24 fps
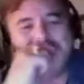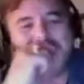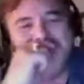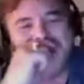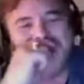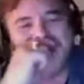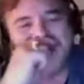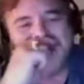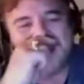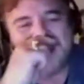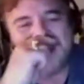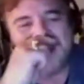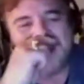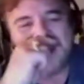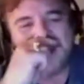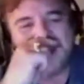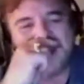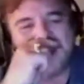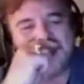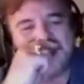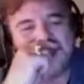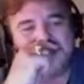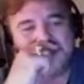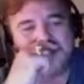back in
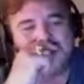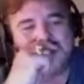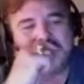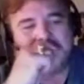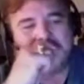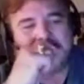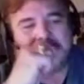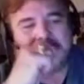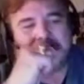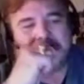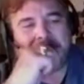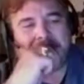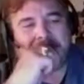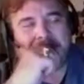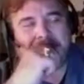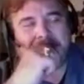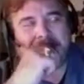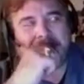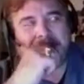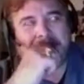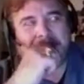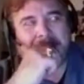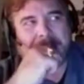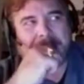
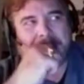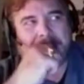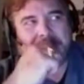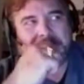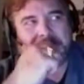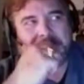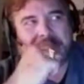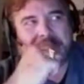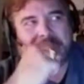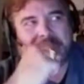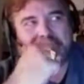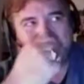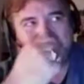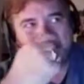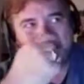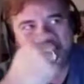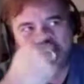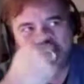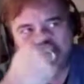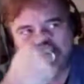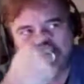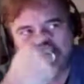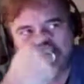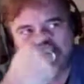
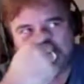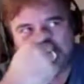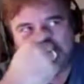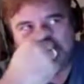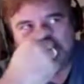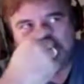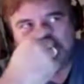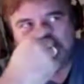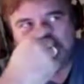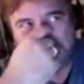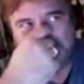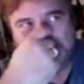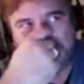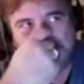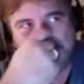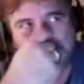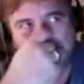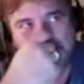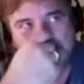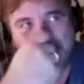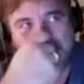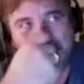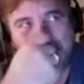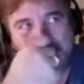
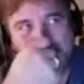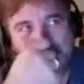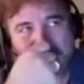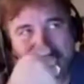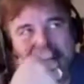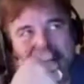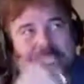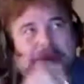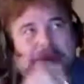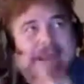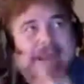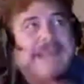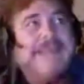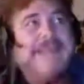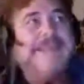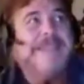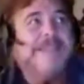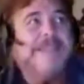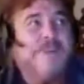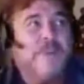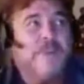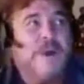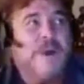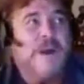
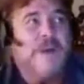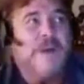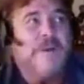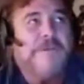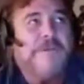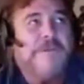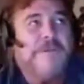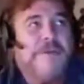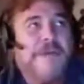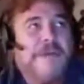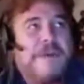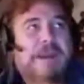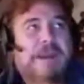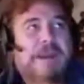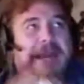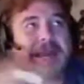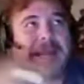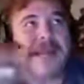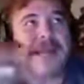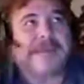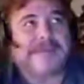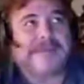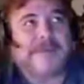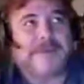1812
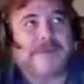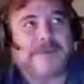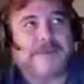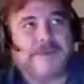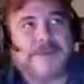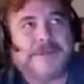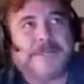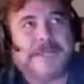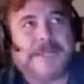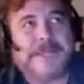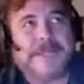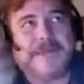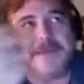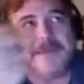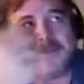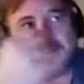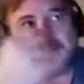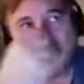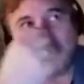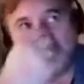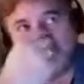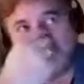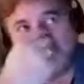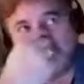and 1813.
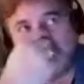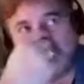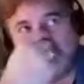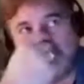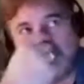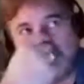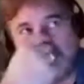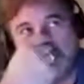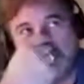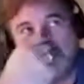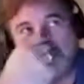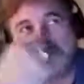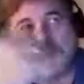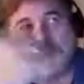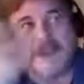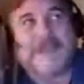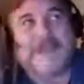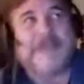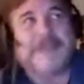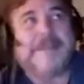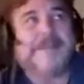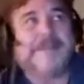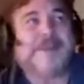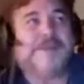So if you're
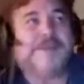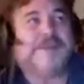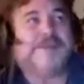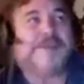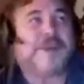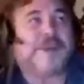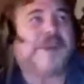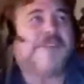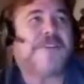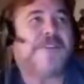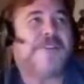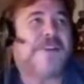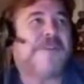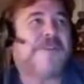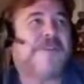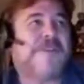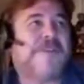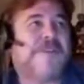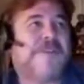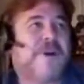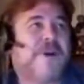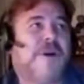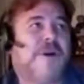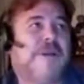looking at the destruction of it
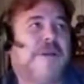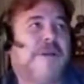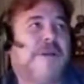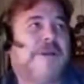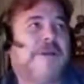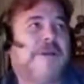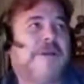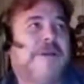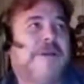all,